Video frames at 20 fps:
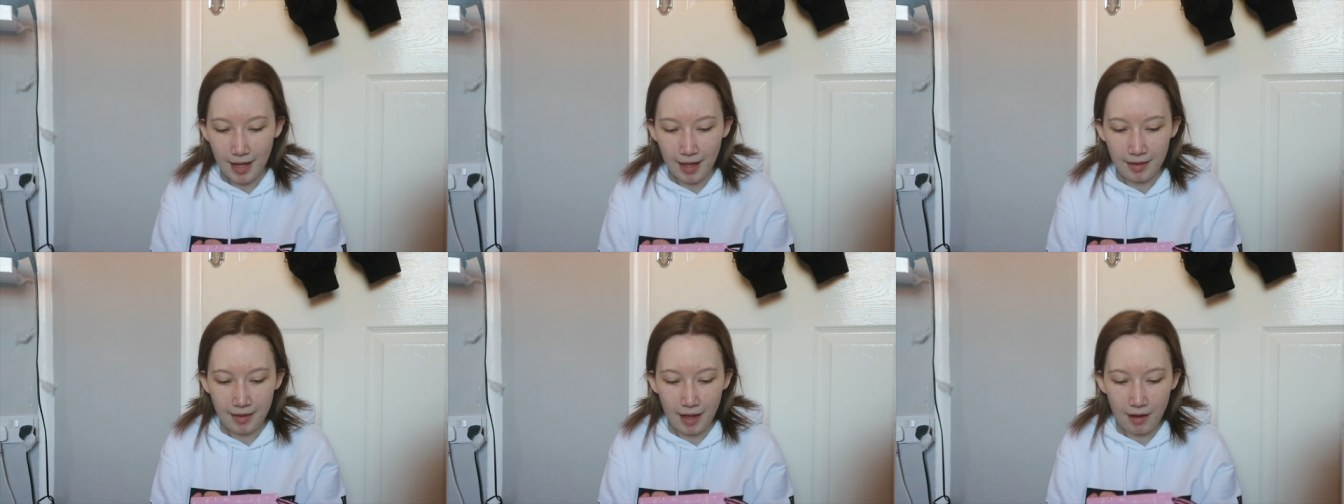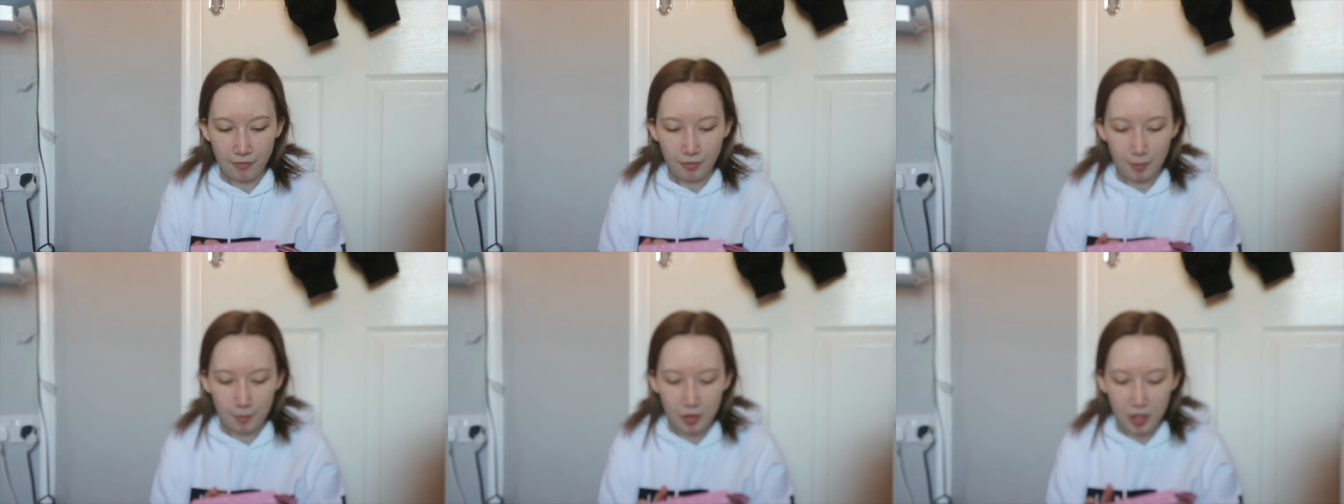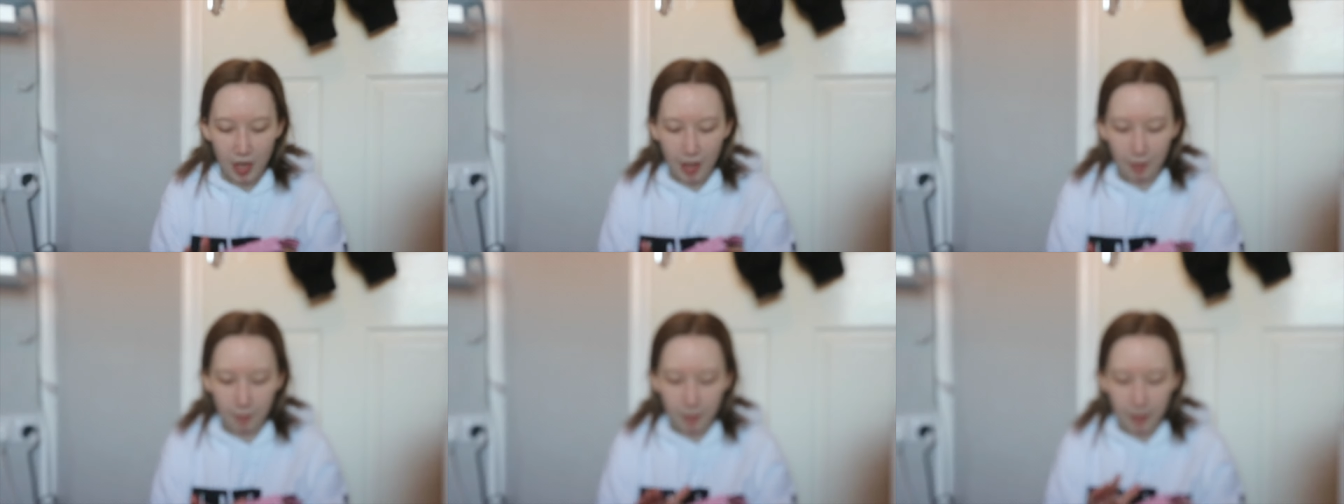and they're from
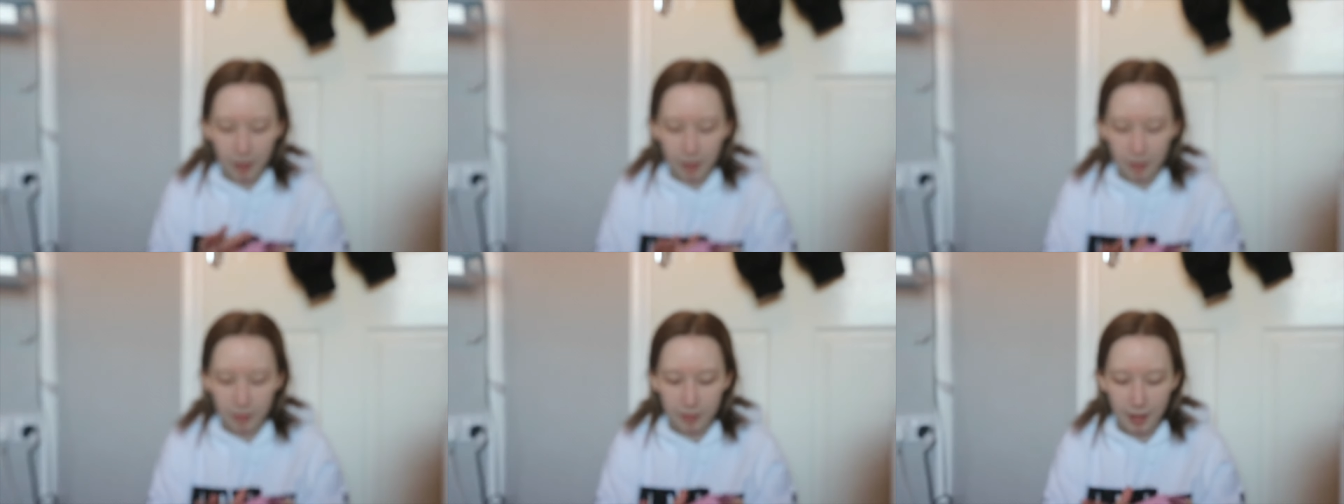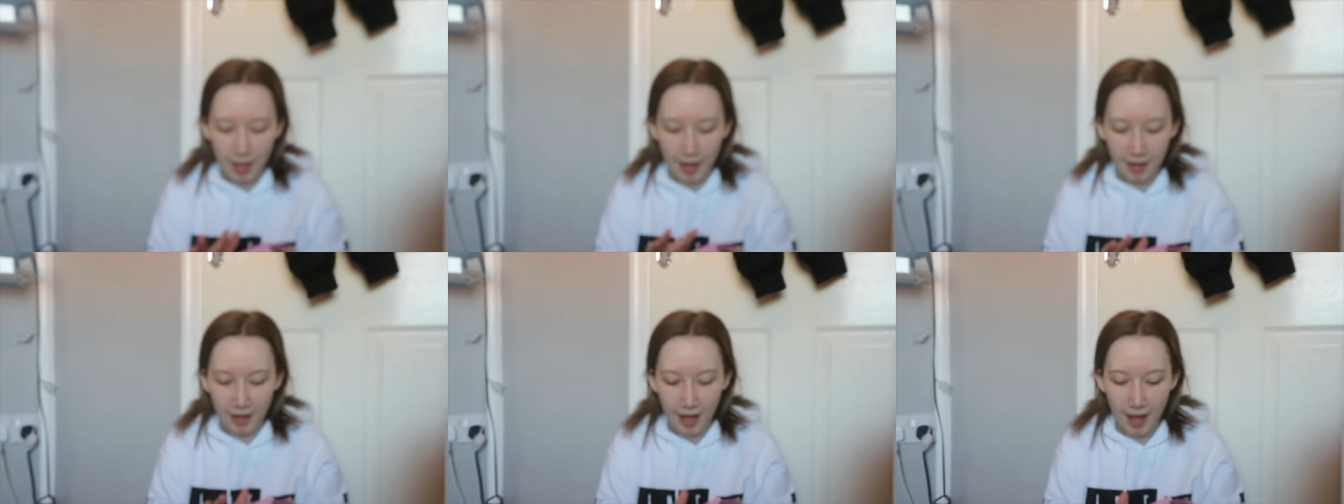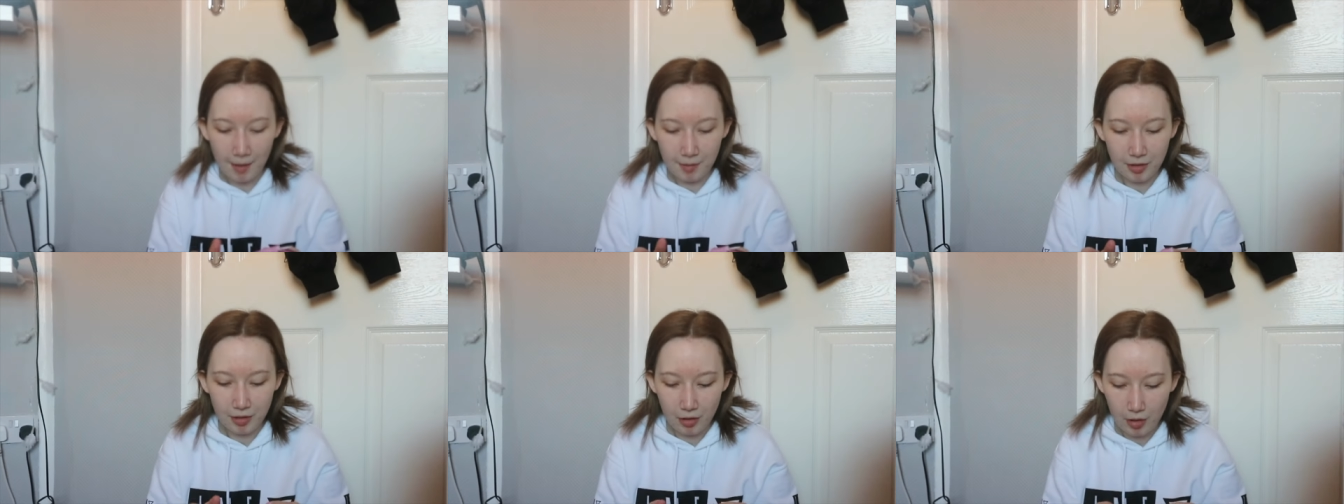Jack Wills, and I
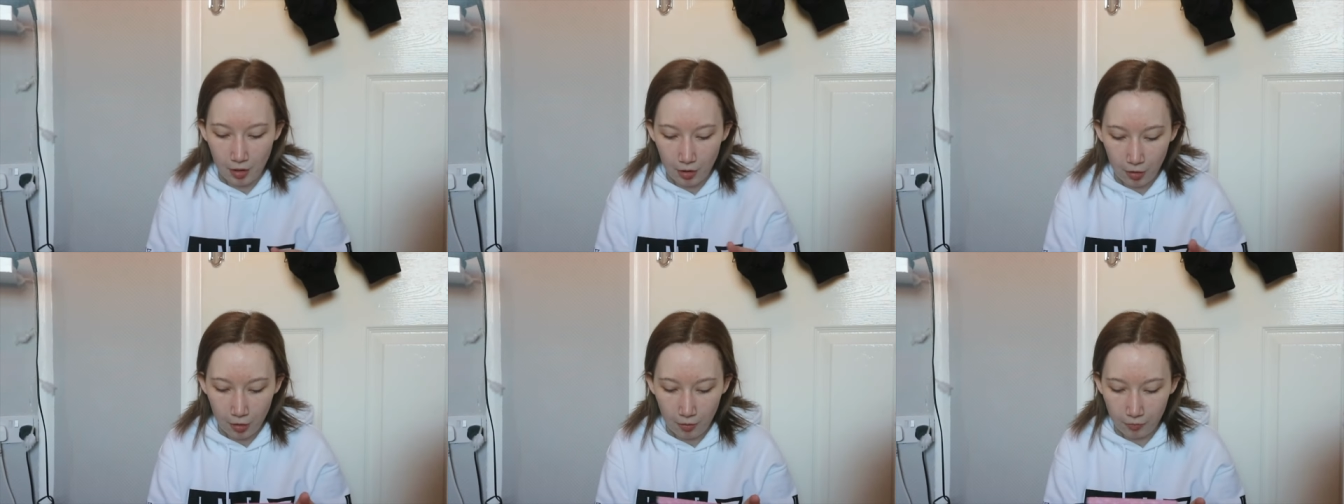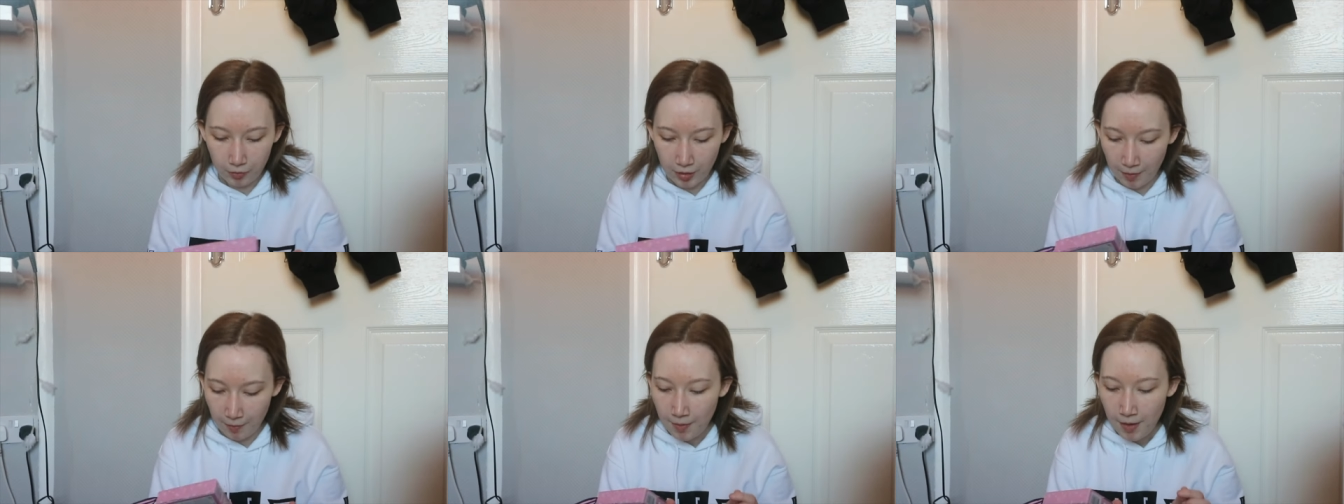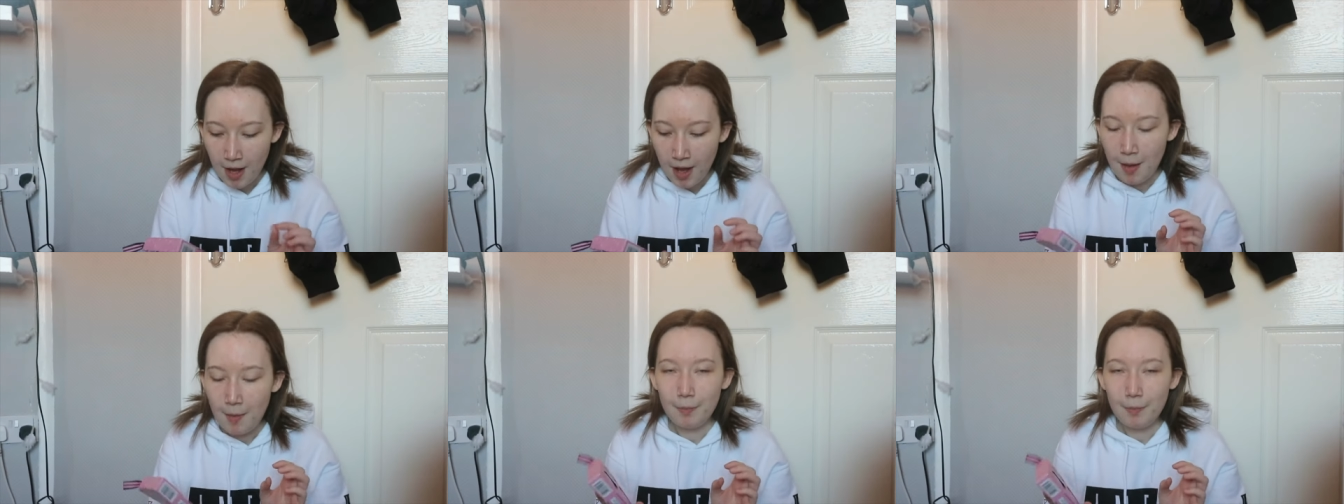absolutely love them.